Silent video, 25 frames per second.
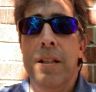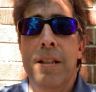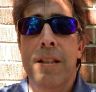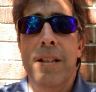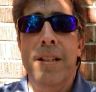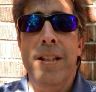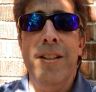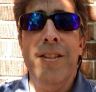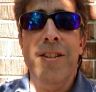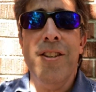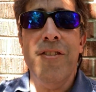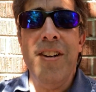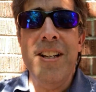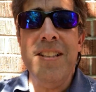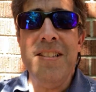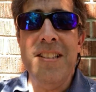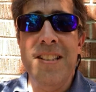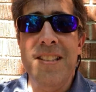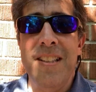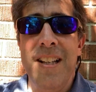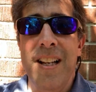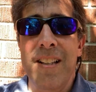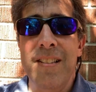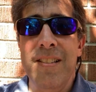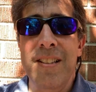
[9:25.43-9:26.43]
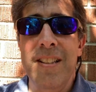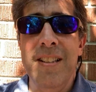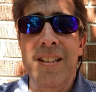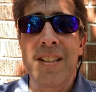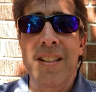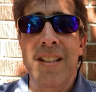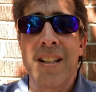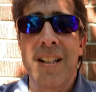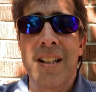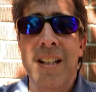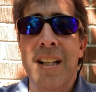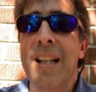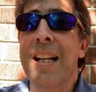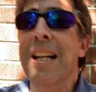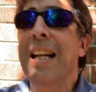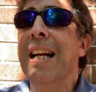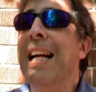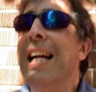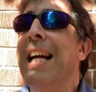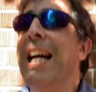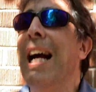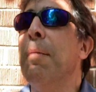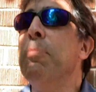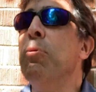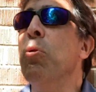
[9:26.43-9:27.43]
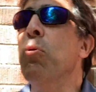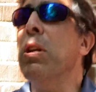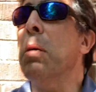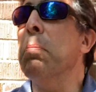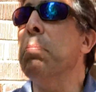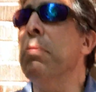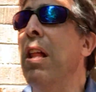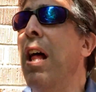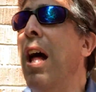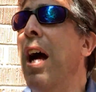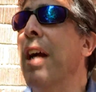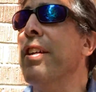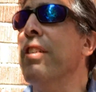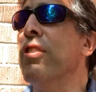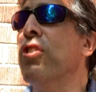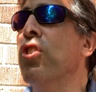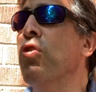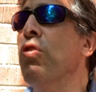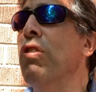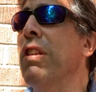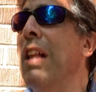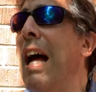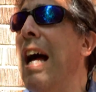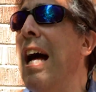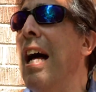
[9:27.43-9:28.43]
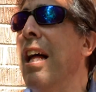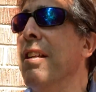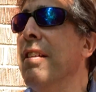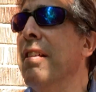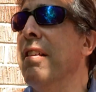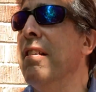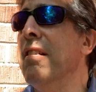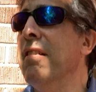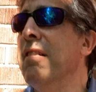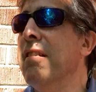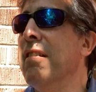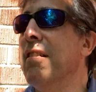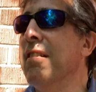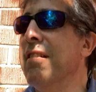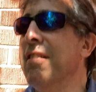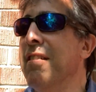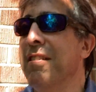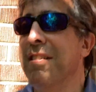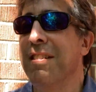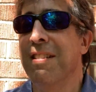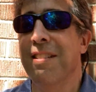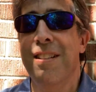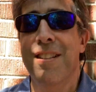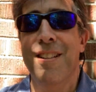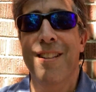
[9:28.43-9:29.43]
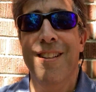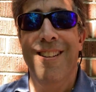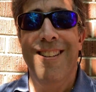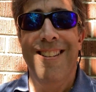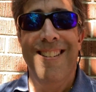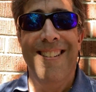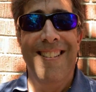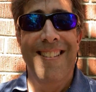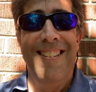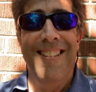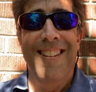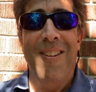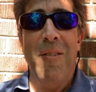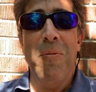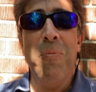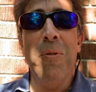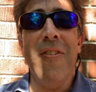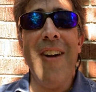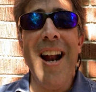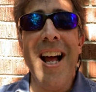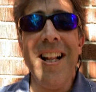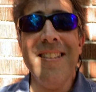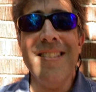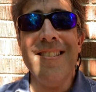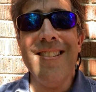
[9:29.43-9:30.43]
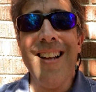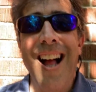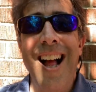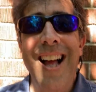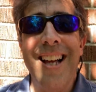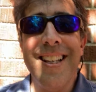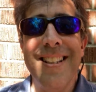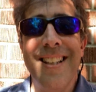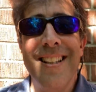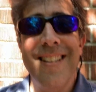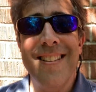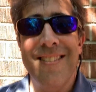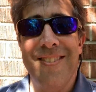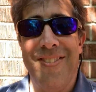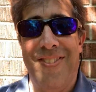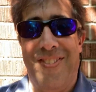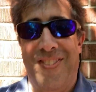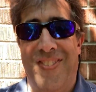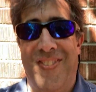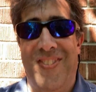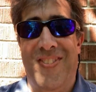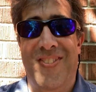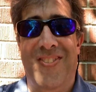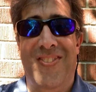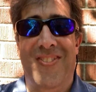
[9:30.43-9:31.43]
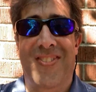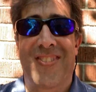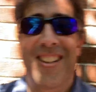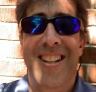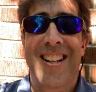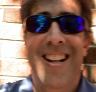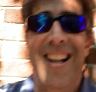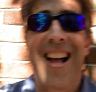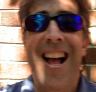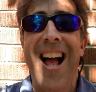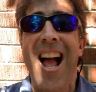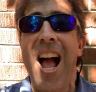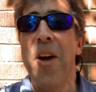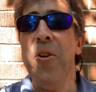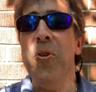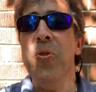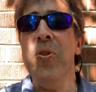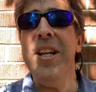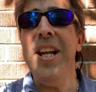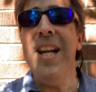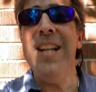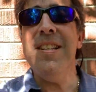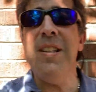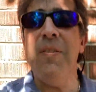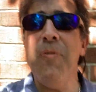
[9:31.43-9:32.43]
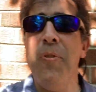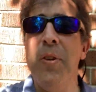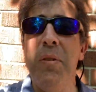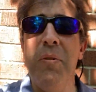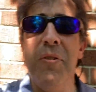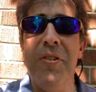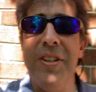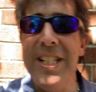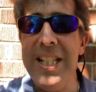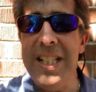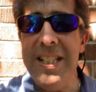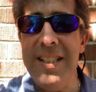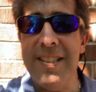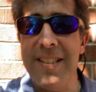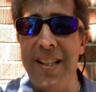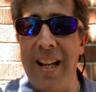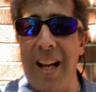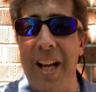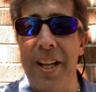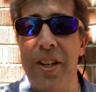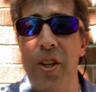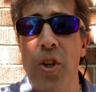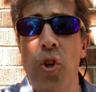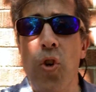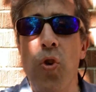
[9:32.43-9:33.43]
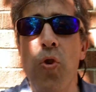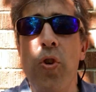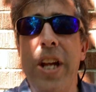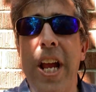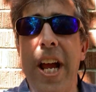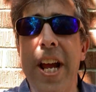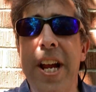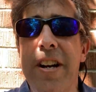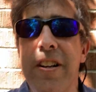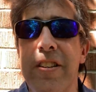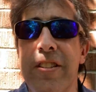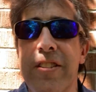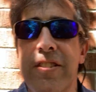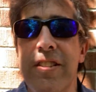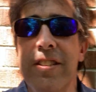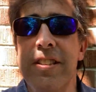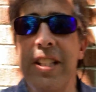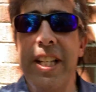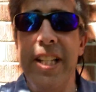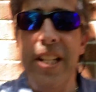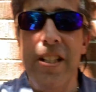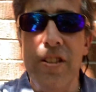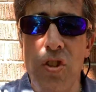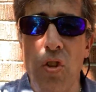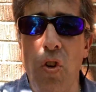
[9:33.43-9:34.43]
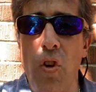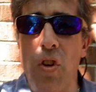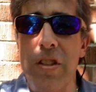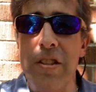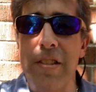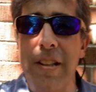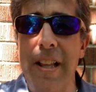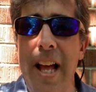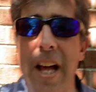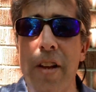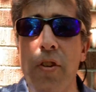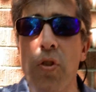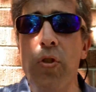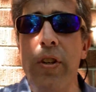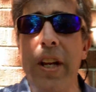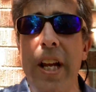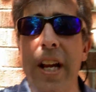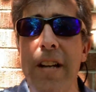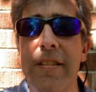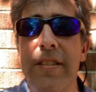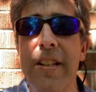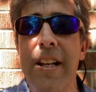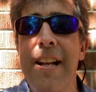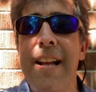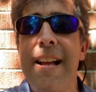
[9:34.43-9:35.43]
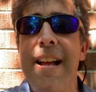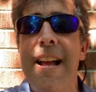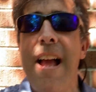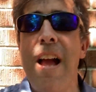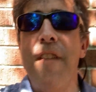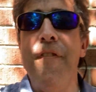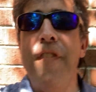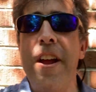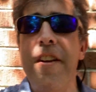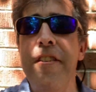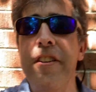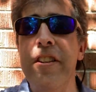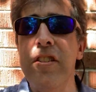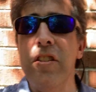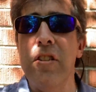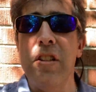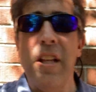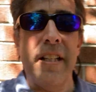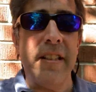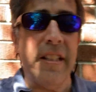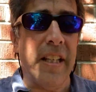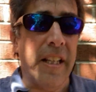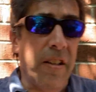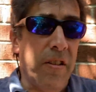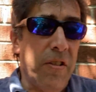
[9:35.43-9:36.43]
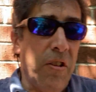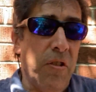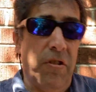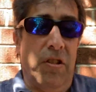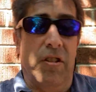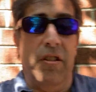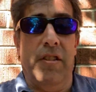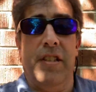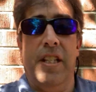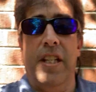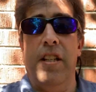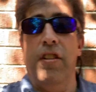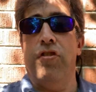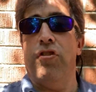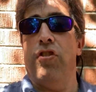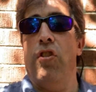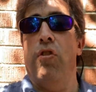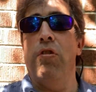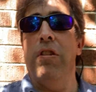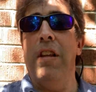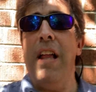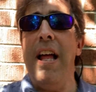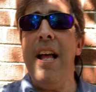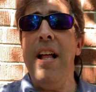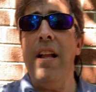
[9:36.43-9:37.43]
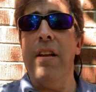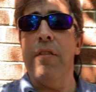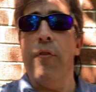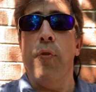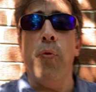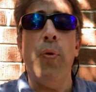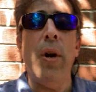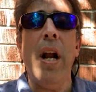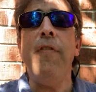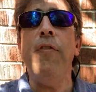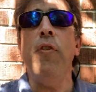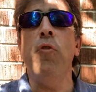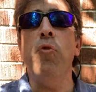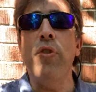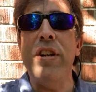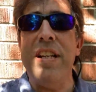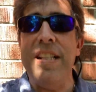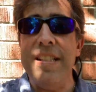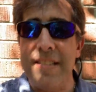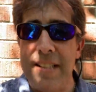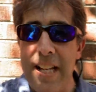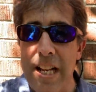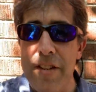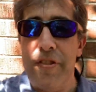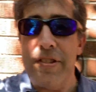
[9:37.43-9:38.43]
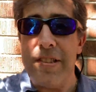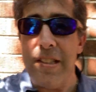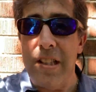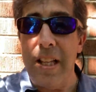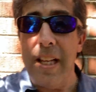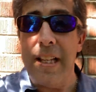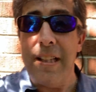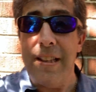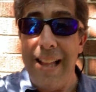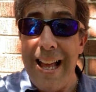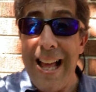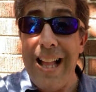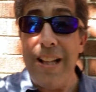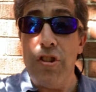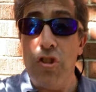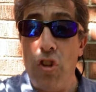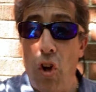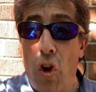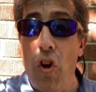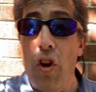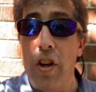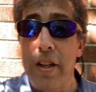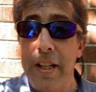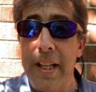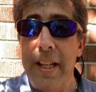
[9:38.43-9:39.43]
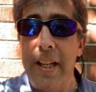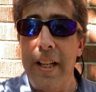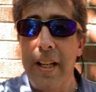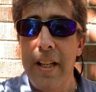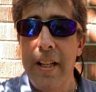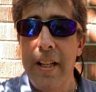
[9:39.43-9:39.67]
You hear crazy sounds here? I'm doing a blog. You're too loud. We're outside. And who cares if we were inside? Who cares? The kid talks loud. Who cares? If Andrew doesn't like this kid's so loud, for whatever reason, Andrew doesn't like loud talking.